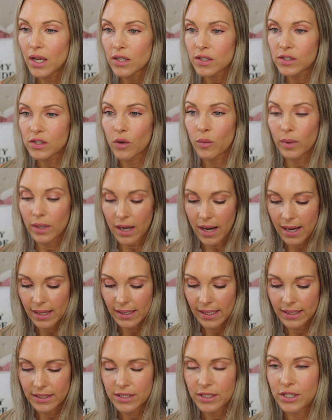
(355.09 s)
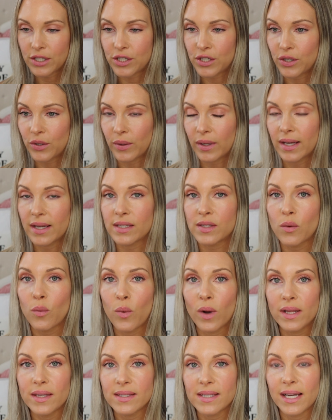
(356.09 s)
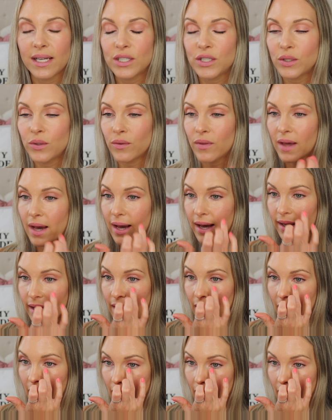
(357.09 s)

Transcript: So what I like to do is, once I do that,